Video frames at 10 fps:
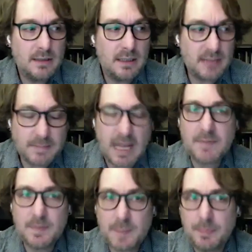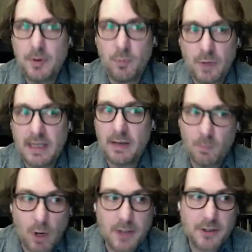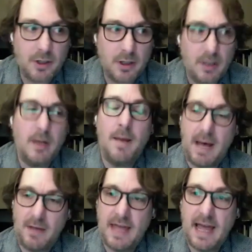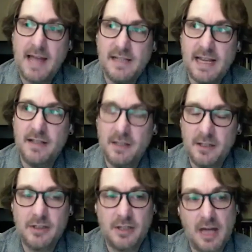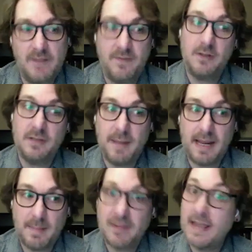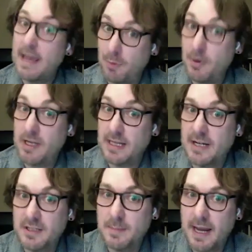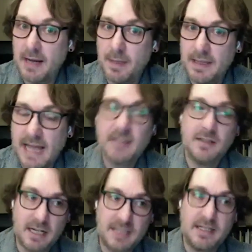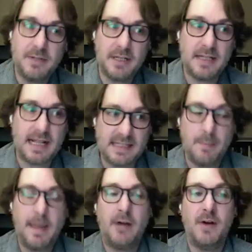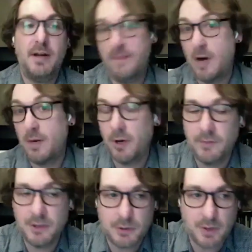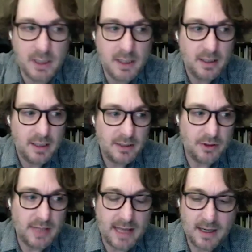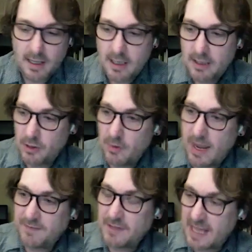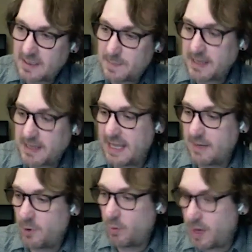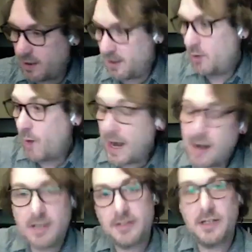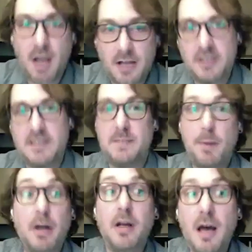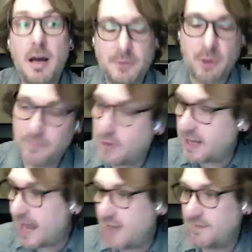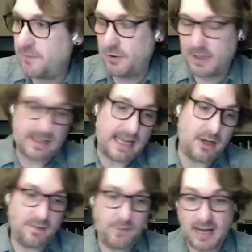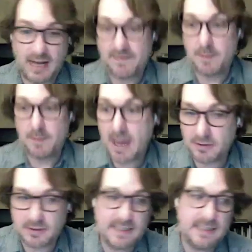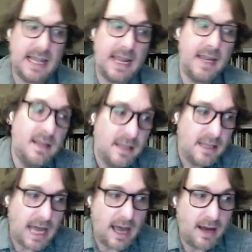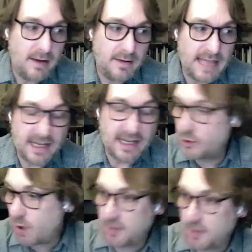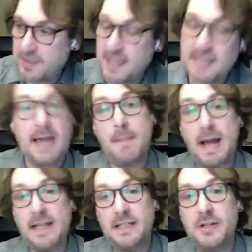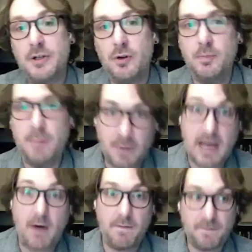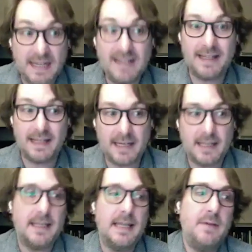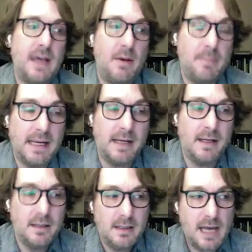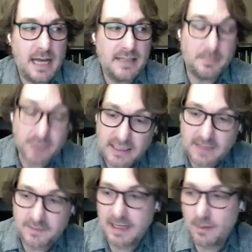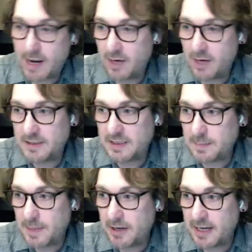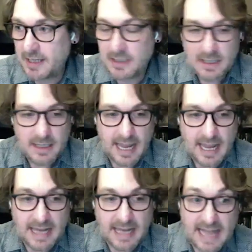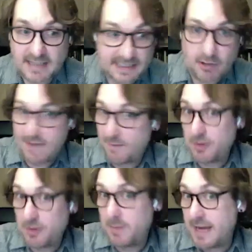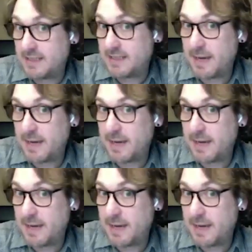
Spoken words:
Sometimes people really wonder about that, and there's a lot of debate about that point that I just made, but that's an assumption that's in the background of our work for sure. So that you have to then speculate, well, where does the consciousness part come? So if you can have if you could have a mouse, let's say, that can do all the things that mice can do, but without feeling anything, without being subjectively aware of its experience, and yet still have all the micely